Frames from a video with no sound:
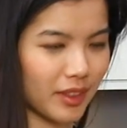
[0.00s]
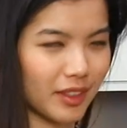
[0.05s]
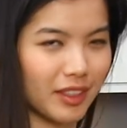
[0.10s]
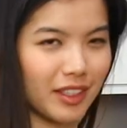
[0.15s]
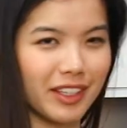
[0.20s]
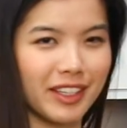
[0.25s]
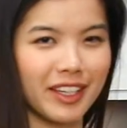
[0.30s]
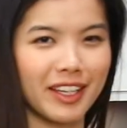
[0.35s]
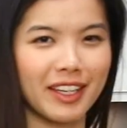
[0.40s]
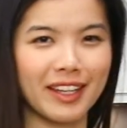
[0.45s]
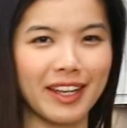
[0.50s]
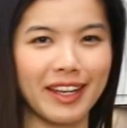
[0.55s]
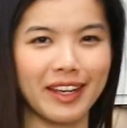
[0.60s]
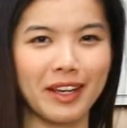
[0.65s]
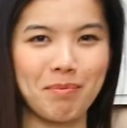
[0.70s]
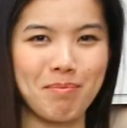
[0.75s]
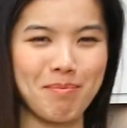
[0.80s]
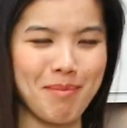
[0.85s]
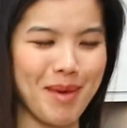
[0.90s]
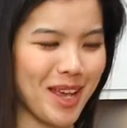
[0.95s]
This is like a
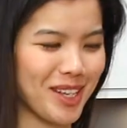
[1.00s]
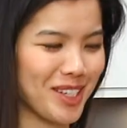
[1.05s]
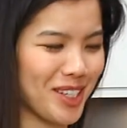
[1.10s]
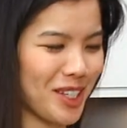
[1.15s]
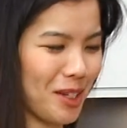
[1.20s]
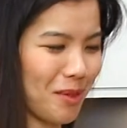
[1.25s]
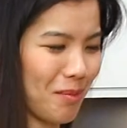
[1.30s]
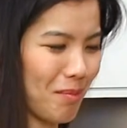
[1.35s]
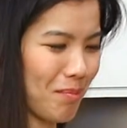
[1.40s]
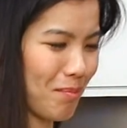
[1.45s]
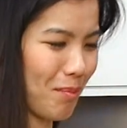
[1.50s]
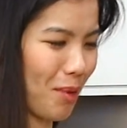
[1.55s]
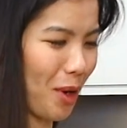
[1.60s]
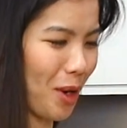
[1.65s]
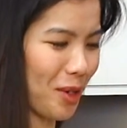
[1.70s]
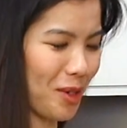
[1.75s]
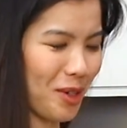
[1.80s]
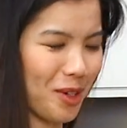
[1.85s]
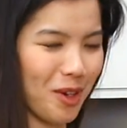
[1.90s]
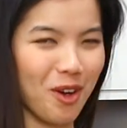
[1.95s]
magic
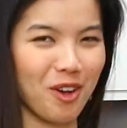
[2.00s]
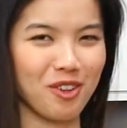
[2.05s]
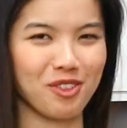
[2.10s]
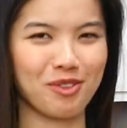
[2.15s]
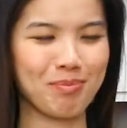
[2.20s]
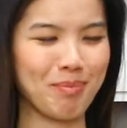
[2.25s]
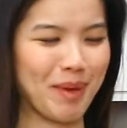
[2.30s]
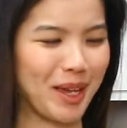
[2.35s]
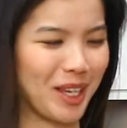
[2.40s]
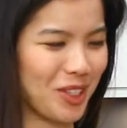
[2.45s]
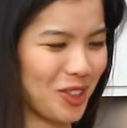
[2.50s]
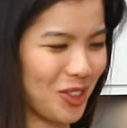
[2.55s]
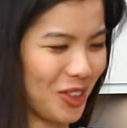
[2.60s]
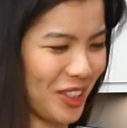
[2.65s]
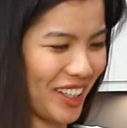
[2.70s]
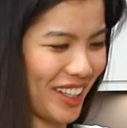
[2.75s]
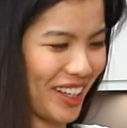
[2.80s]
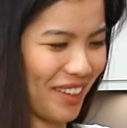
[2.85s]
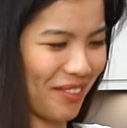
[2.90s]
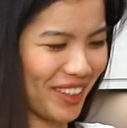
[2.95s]
pot of mixture.
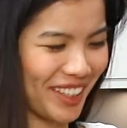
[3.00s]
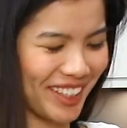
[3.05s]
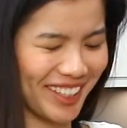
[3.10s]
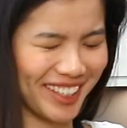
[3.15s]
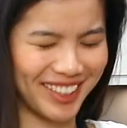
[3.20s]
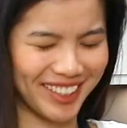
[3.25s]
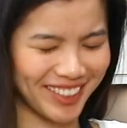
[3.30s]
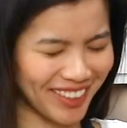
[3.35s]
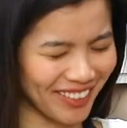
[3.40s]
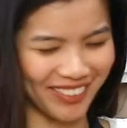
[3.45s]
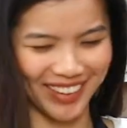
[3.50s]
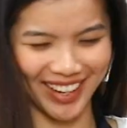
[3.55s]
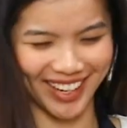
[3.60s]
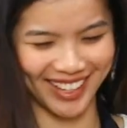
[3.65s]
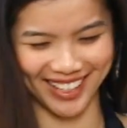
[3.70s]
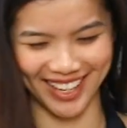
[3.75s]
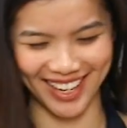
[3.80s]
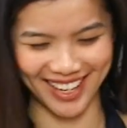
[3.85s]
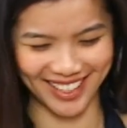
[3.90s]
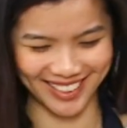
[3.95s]
I'm so
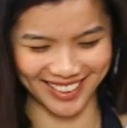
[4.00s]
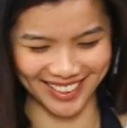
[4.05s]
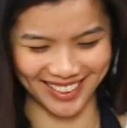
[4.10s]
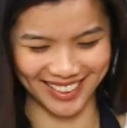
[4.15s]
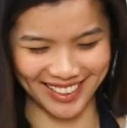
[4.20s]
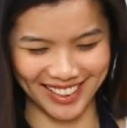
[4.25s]
excited.